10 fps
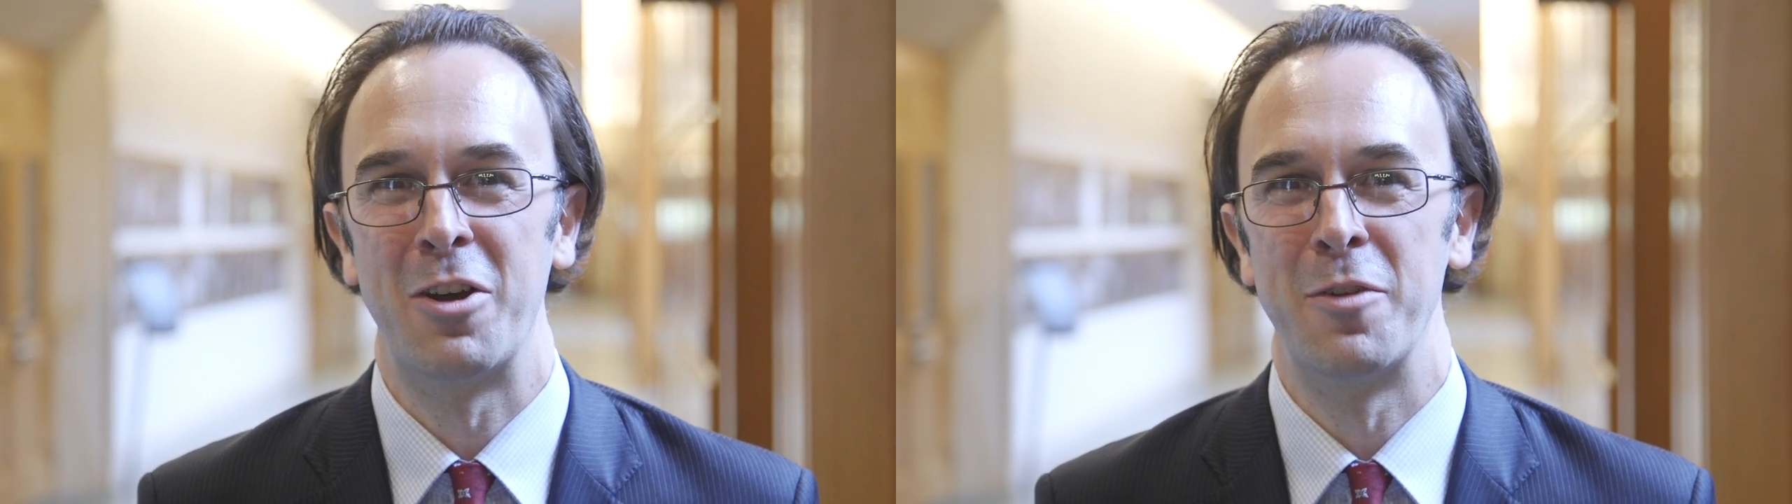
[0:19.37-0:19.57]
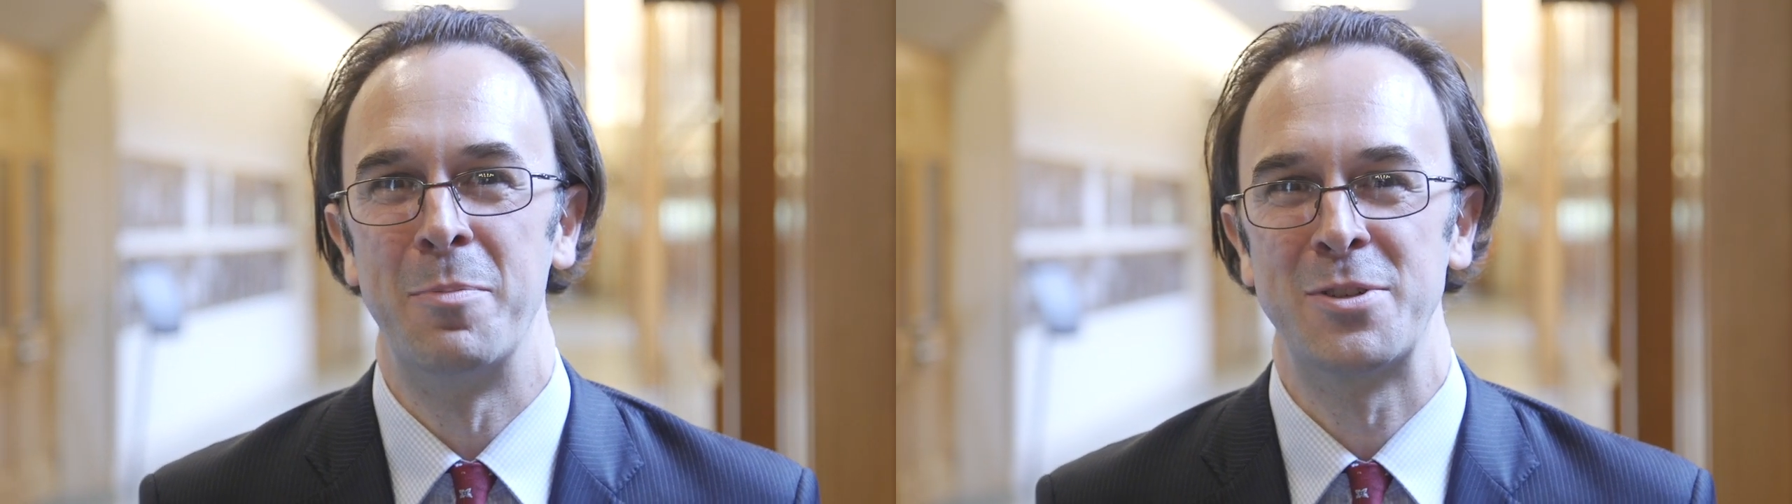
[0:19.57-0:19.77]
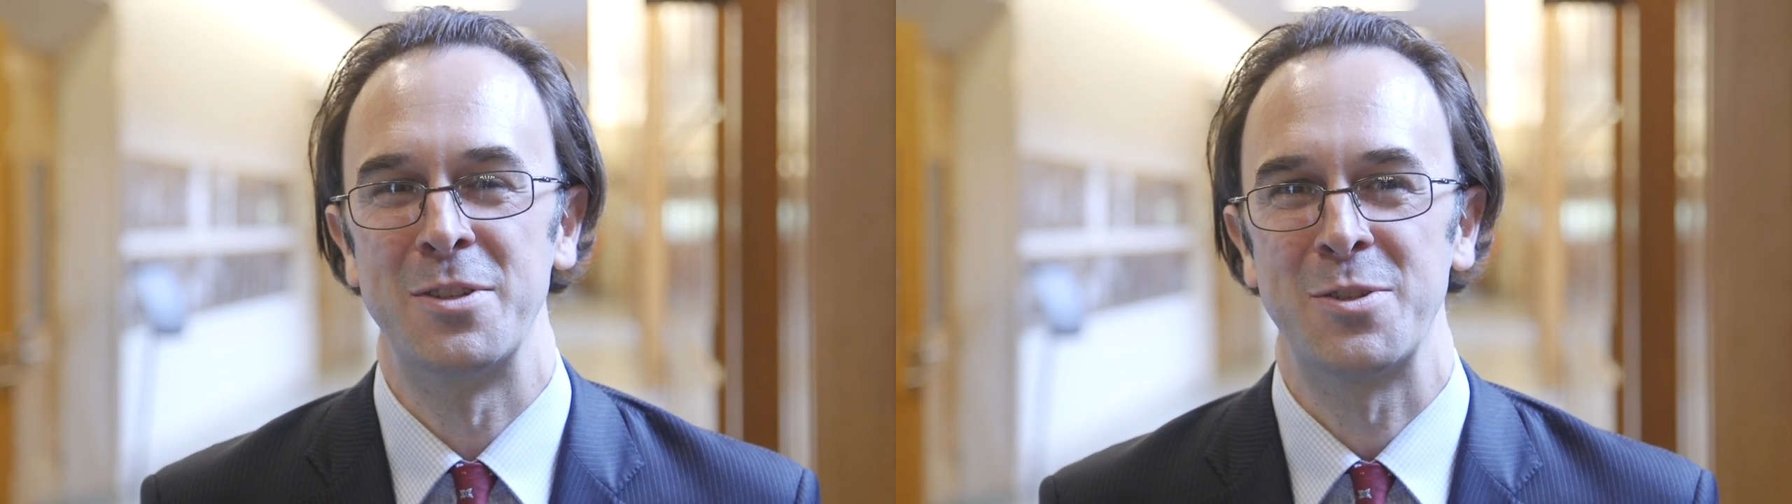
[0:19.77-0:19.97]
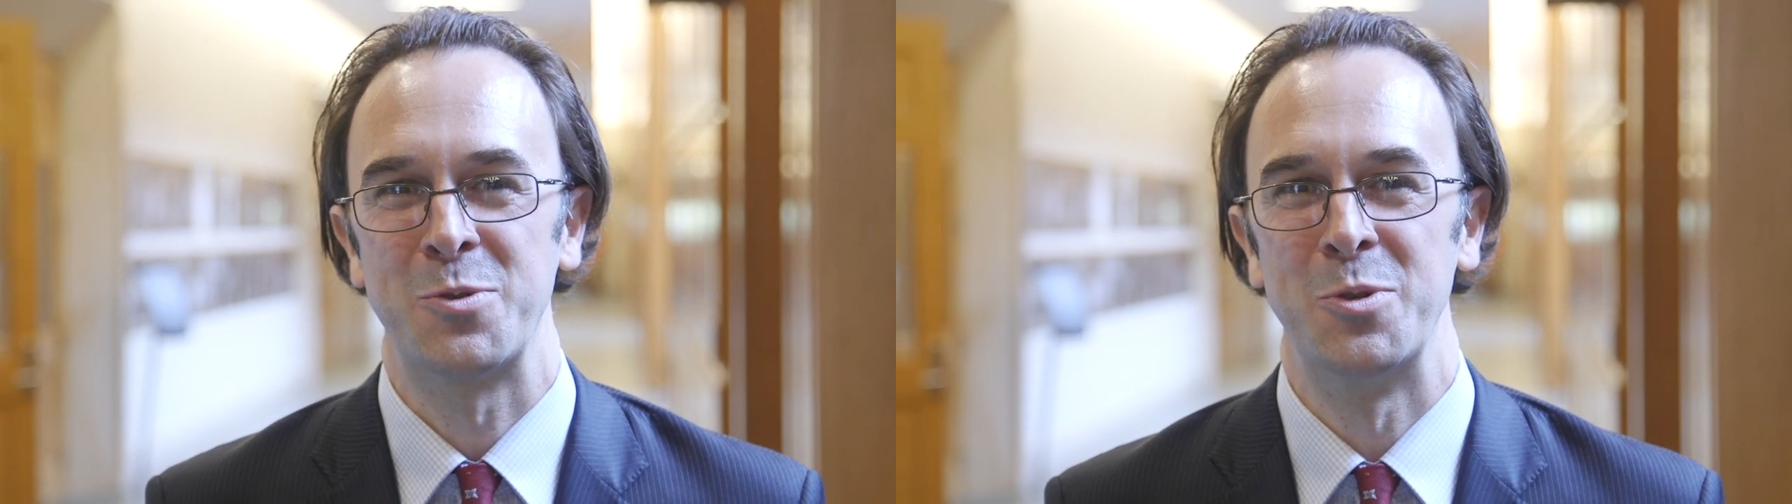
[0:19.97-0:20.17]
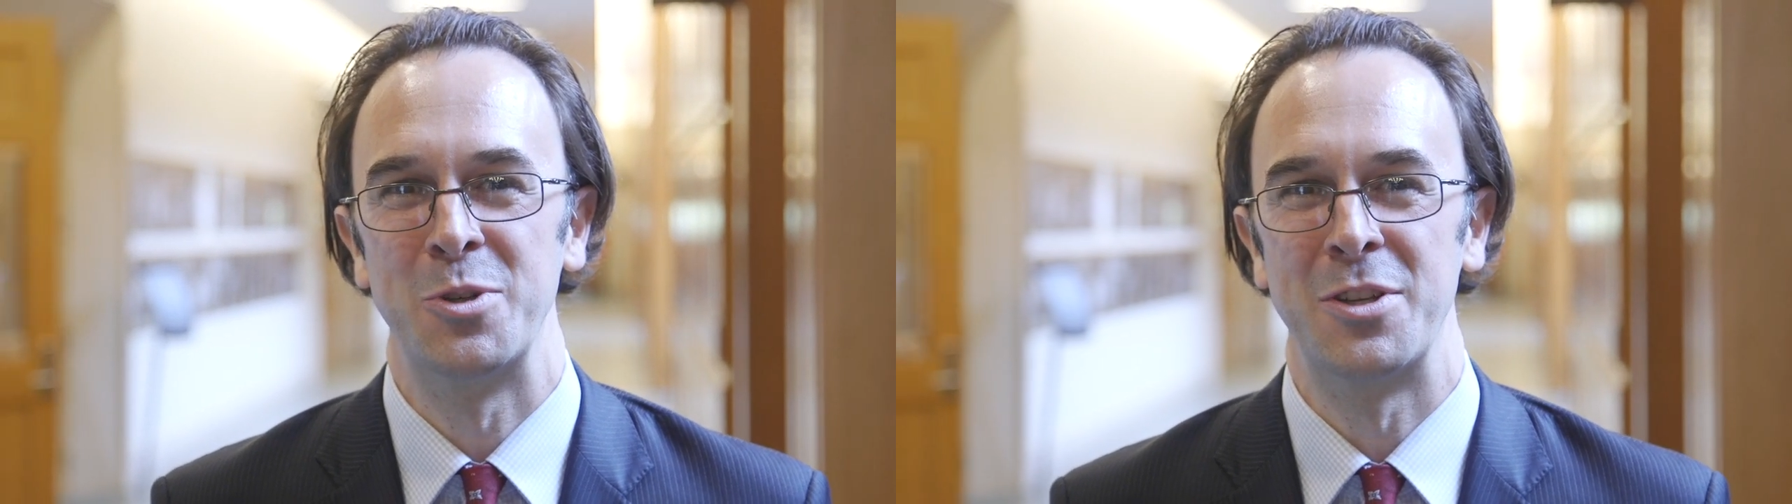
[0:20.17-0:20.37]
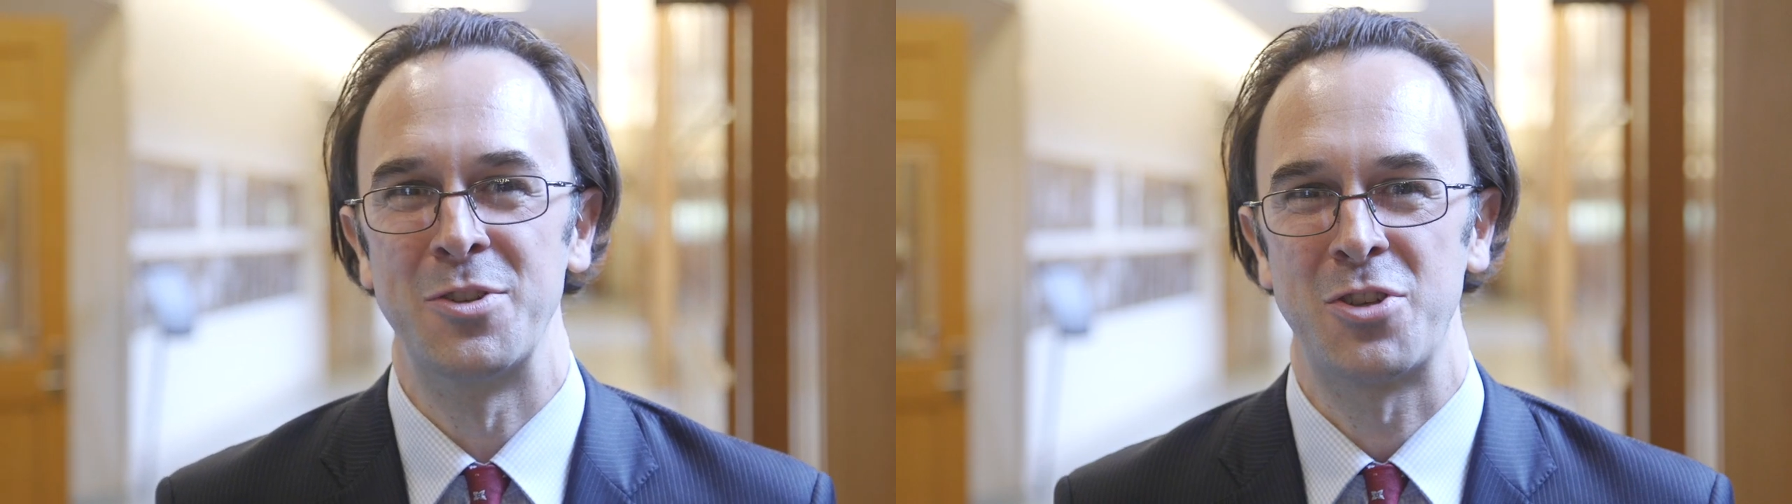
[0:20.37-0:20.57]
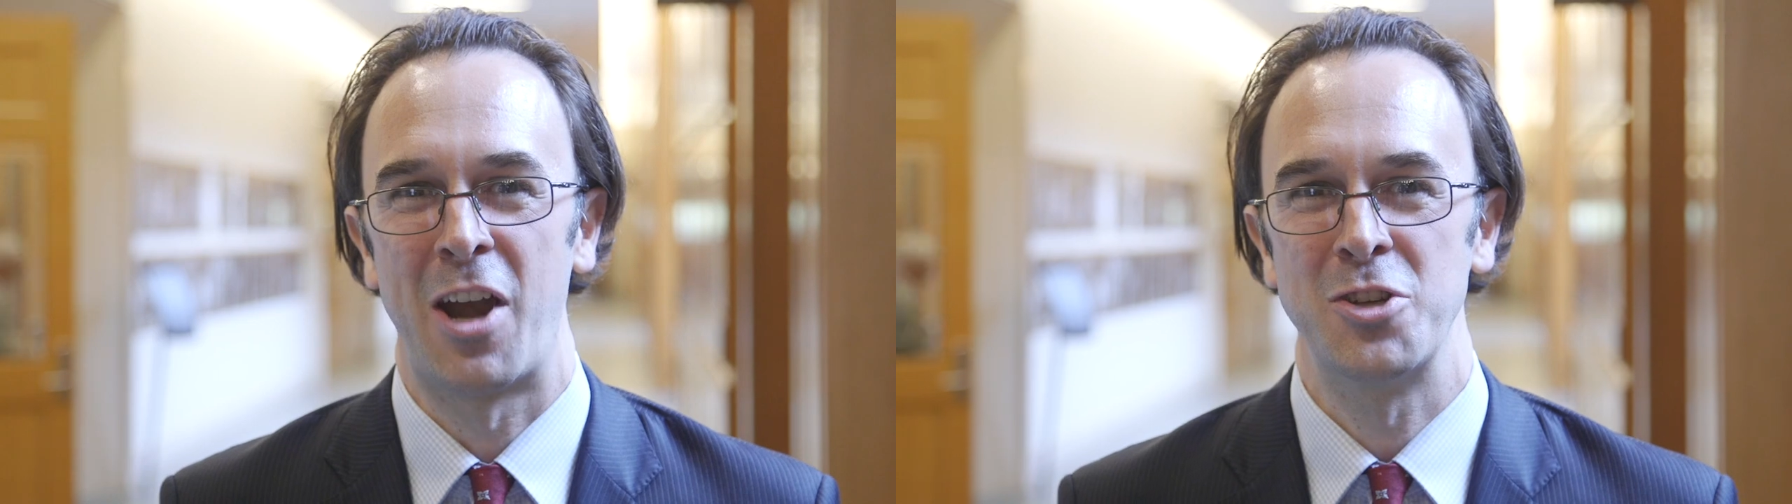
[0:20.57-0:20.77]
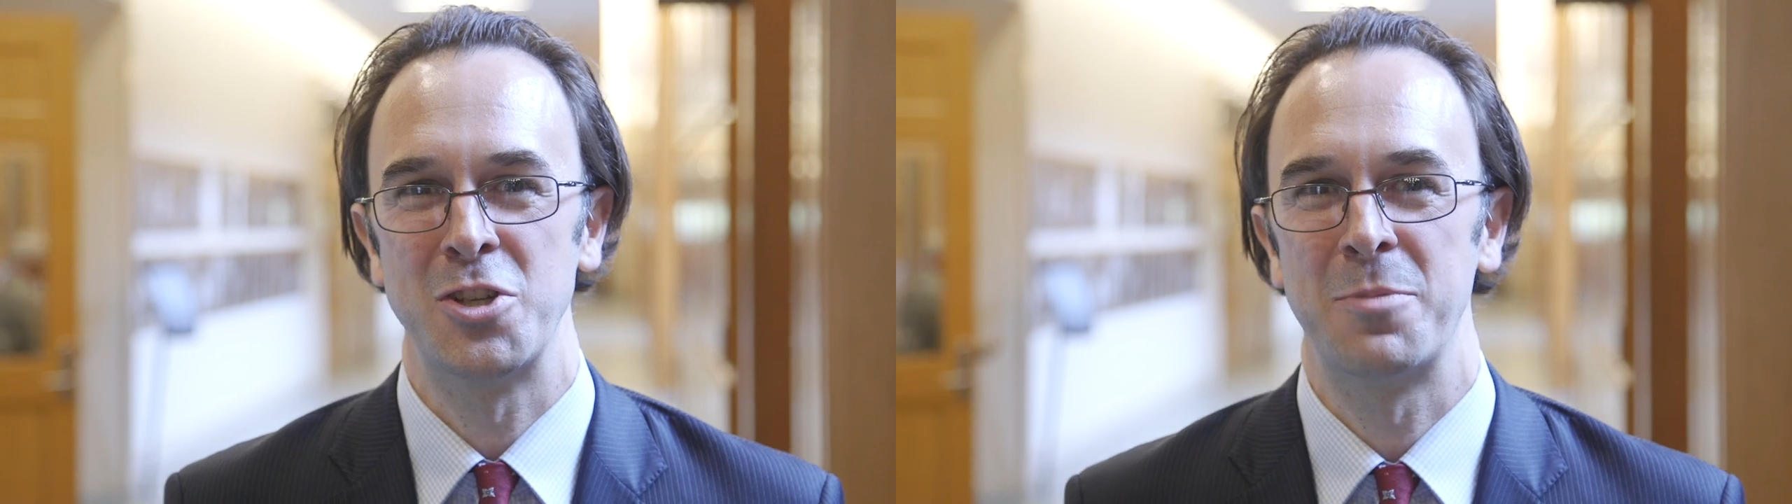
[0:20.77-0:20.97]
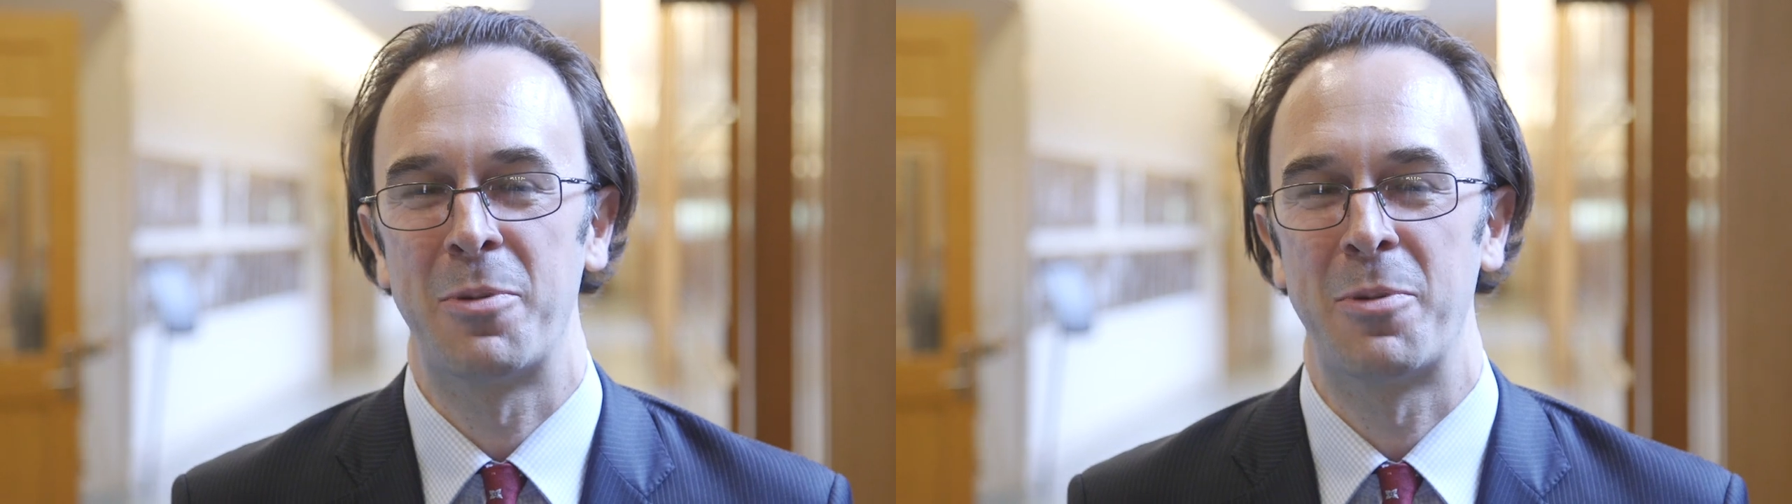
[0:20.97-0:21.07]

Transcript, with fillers: Harvard Business School in the strategy